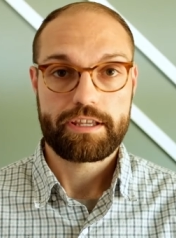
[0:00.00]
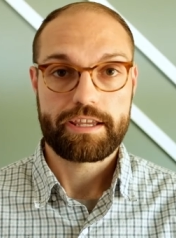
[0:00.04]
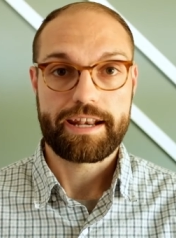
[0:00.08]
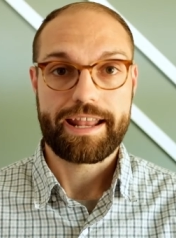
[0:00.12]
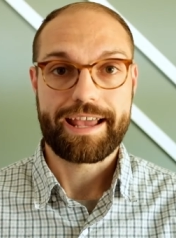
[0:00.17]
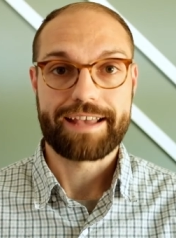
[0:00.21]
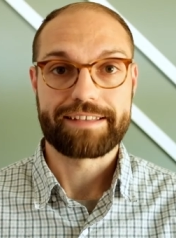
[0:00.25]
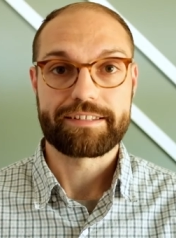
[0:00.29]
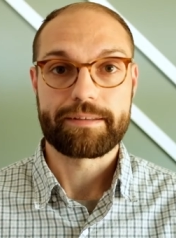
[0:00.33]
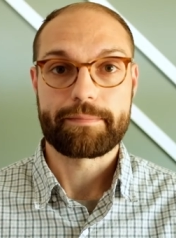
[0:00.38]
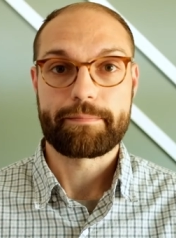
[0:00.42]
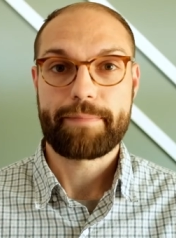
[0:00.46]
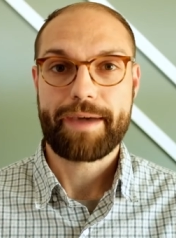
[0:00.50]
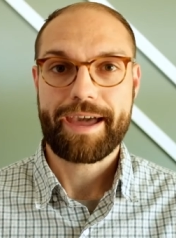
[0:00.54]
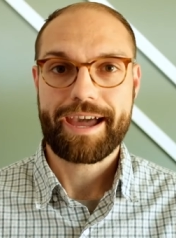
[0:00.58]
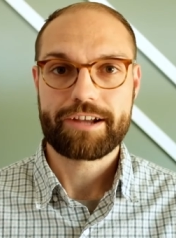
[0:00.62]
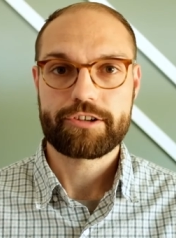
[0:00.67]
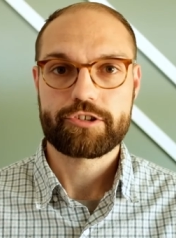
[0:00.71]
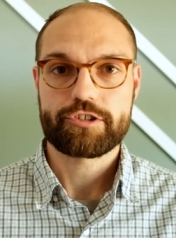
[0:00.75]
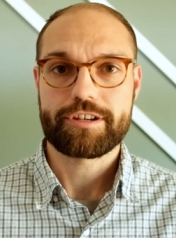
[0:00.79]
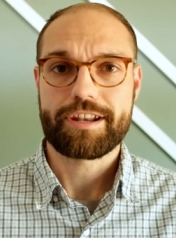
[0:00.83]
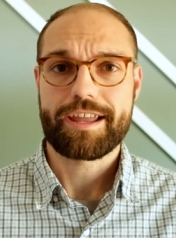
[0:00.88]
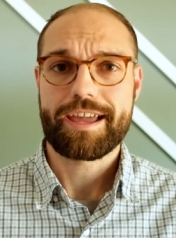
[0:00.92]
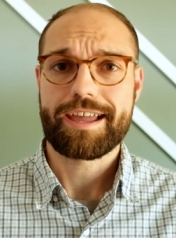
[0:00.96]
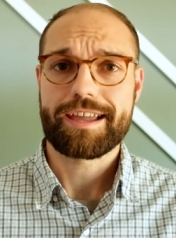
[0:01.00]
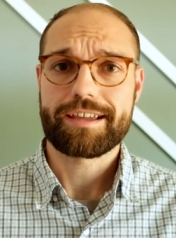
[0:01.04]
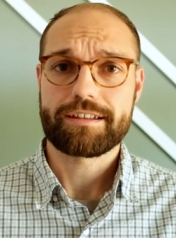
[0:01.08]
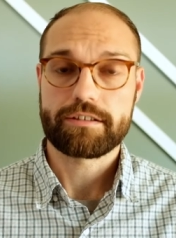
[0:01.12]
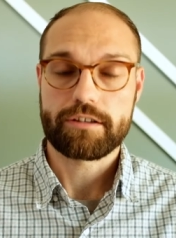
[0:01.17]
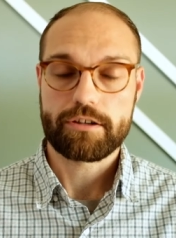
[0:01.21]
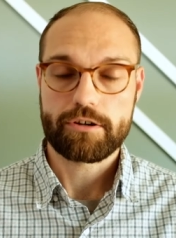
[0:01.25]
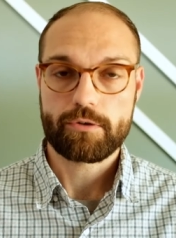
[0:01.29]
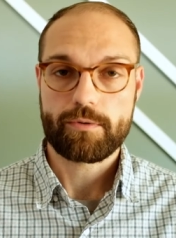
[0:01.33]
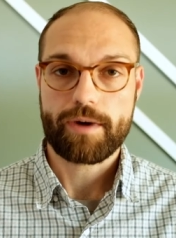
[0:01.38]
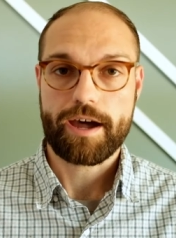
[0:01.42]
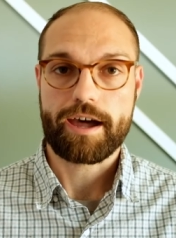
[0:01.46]
and has a passion and
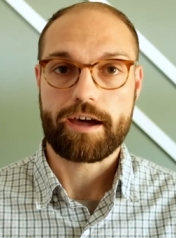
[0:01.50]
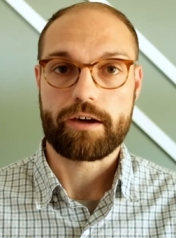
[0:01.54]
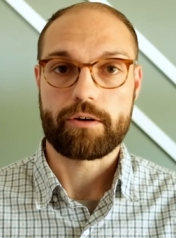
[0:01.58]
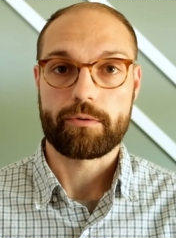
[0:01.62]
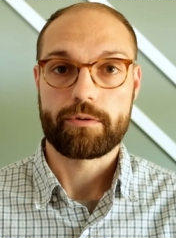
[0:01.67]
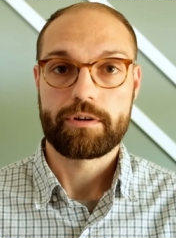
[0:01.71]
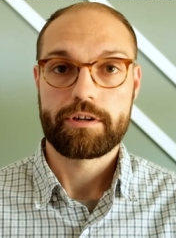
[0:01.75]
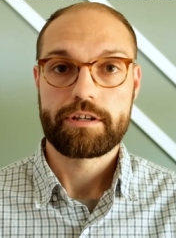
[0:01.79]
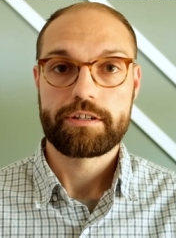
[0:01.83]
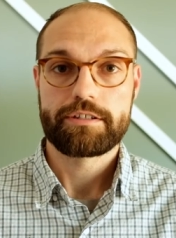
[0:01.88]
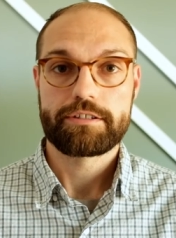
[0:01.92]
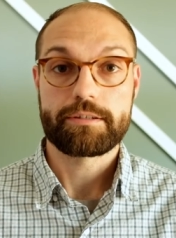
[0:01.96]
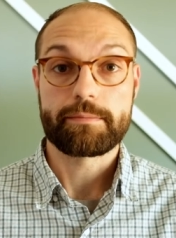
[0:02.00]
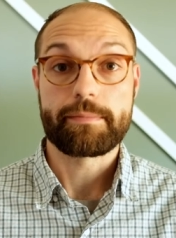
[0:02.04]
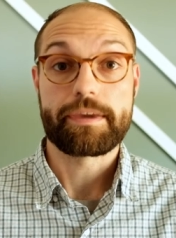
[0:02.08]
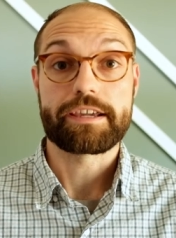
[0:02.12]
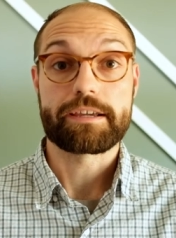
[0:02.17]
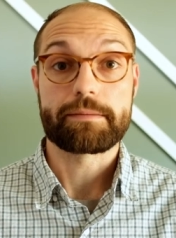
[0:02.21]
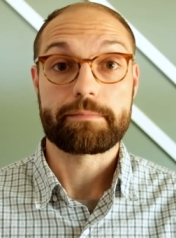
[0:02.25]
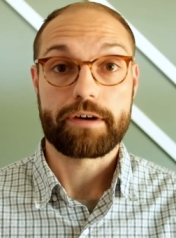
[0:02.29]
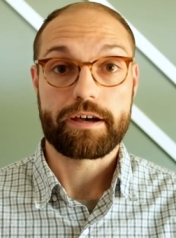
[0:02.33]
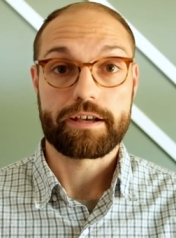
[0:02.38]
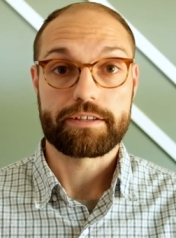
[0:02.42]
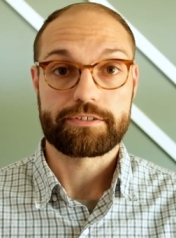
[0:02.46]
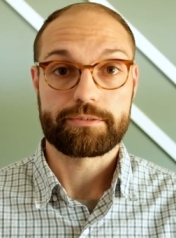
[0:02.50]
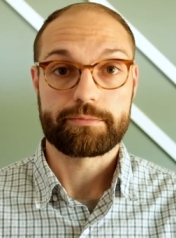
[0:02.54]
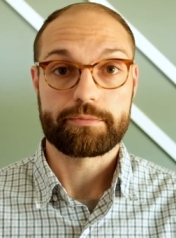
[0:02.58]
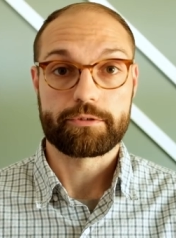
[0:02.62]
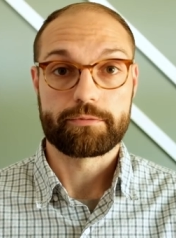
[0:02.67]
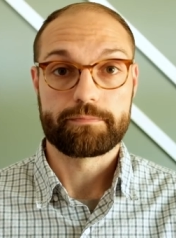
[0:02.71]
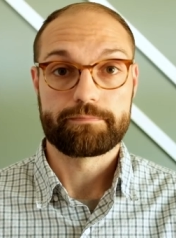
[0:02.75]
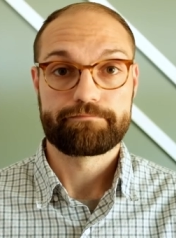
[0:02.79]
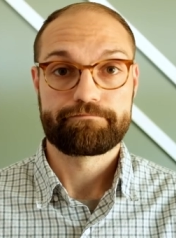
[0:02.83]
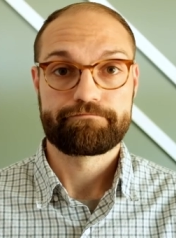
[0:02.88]
know how to make it possible.